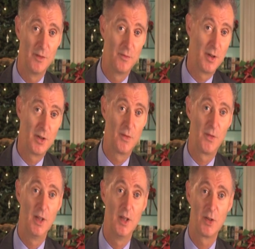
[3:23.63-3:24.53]
in front of
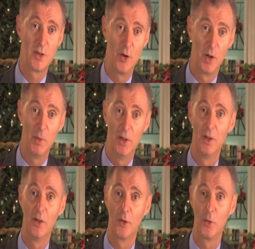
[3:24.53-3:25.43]
the historic
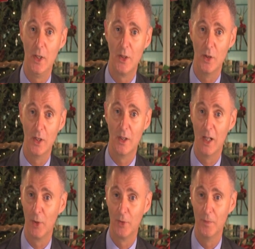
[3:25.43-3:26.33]
buildings on Queen Street in
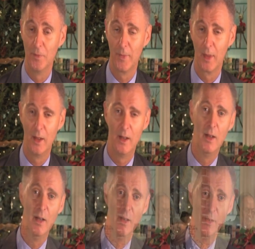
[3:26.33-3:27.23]
Hamilton,
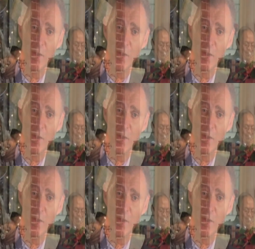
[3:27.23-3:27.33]
and the